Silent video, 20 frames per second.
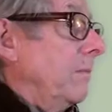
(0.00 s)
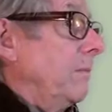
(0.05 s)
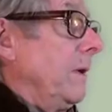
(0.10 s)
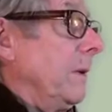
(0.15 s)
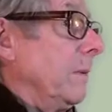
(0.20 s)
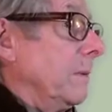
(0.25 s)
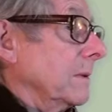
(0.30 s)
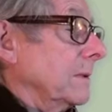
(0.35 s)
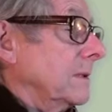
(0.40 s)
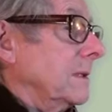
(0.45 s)

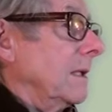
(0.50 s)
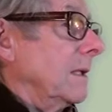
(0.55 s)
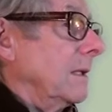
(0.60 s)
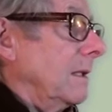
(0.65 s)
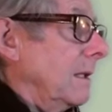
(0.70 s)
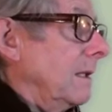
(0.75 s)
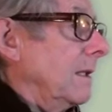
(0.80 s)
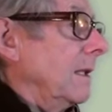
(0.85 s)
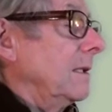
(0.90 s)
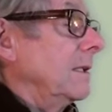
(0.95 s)
People said
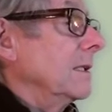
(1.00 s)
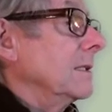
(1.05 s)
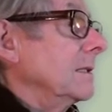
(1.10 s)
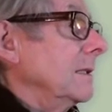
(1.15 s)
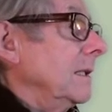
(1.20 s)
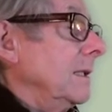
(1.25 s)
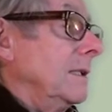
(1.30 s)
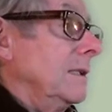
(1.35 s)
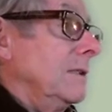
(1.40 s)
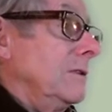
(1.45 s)
they just
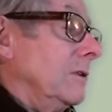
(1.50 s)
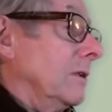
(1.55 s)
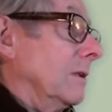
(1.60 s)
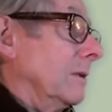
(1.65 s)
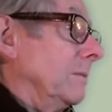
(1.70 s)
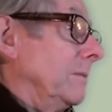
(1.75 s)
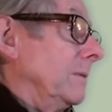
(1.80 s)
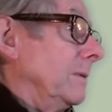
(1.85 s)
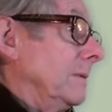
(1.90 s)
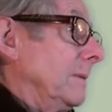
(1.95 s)
need a job.
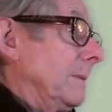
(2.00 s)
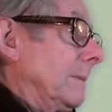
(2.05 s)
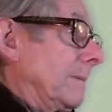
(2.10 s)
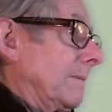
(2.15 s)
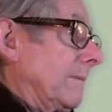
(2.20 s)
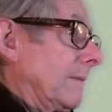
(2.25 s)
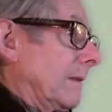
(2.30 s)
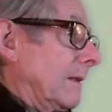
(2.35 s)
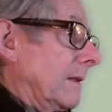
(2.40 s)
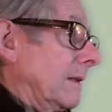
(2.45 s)

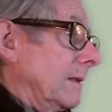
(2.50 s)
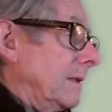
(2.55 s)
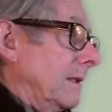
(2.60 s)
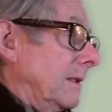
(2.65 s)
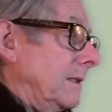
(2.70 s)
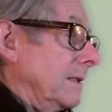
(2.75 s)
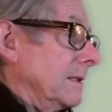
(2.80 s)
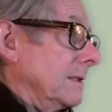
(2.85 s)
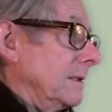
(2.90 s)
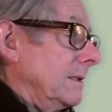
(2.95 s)
They
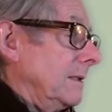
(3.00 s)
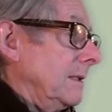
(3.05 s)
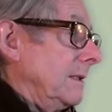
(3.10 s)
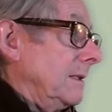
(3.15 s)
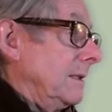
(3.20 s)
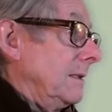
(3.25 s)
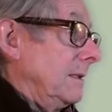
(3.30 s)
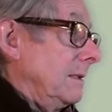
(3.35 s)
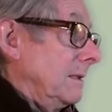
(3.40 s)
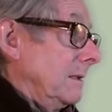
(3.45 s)
just
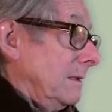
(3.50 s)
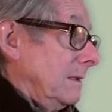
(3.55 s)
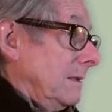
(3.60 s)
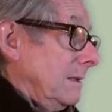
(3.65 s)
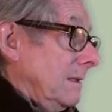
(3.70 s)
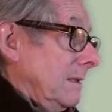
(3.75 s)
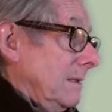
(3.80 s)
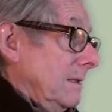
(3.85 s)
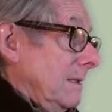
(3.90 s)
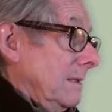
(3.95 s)
need
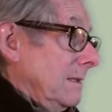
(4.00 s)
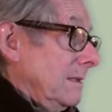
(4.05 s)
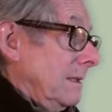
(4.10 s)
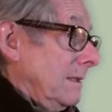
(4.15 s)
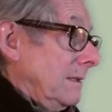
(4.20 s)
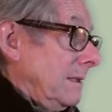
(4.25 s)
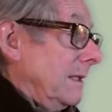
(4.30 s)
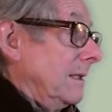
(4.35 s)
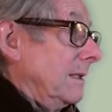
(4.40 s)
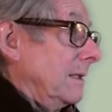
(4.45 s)
the
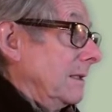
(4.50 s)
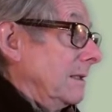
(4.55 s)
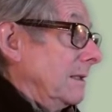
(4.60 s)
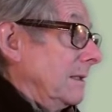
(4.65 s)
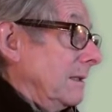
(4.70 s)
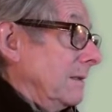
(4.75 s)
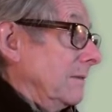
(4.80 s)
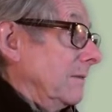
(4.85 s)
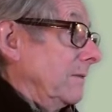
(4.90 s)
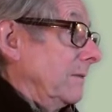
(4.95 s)

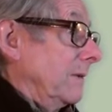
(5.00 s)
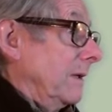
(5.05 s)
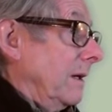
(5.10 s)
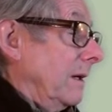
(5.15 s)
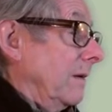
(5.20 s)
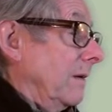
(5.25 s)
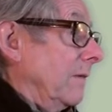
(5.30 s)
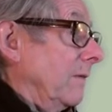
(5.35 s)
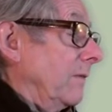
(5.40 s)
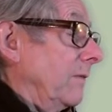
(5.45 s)
dignity of
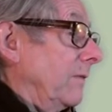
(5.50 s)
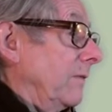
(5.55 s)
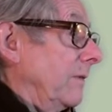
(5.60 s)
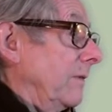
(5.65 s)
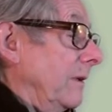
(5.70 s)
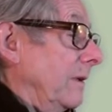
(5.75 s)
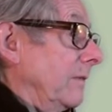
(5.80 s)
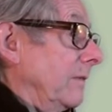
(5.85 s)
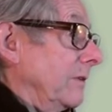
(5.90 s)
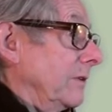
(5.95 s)

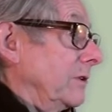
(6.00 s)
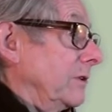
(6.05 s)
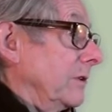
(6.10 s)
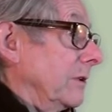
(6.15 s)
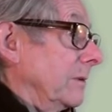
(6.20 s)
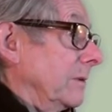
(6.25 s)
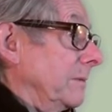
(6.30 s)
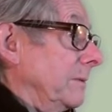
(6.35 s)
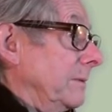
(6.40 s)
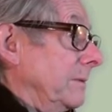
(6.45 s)
a
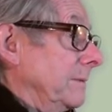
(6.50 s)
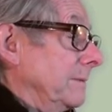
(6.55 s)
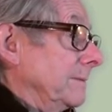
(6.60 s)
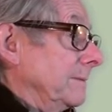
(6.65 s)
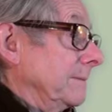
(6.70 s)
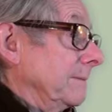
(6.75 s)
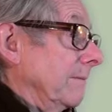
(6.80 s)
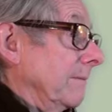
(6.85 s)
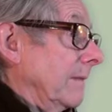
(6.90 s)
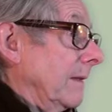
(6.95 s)
job,
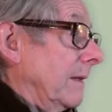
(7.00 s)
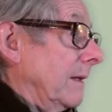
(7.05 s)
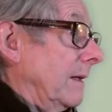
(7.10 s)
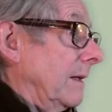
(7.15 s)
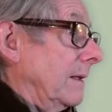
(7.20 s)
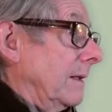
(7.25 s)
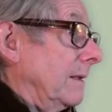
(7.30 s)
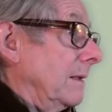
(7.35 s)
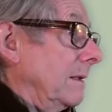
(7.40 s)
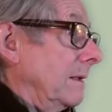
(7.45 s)

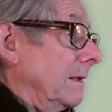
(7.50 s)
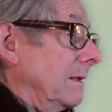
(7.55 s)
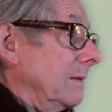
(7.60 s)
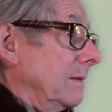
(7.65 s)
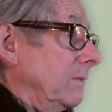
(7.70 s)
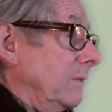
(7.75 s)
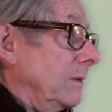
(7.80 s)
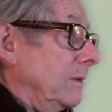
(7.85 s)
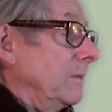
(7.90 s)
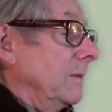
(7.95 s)
and
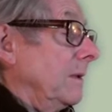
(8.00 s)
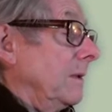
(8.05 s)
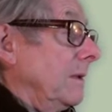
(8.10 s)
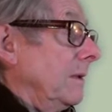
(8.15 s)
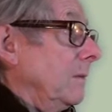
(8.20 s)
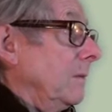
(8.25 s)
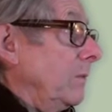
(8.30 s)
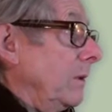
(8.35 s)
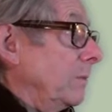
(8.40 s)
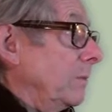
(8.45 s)

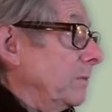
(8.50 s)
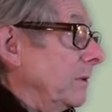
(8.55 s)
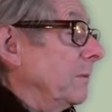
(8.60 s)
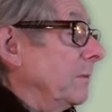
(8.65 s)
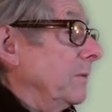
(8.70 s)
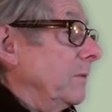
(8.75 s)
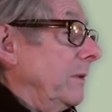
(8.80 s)
with proper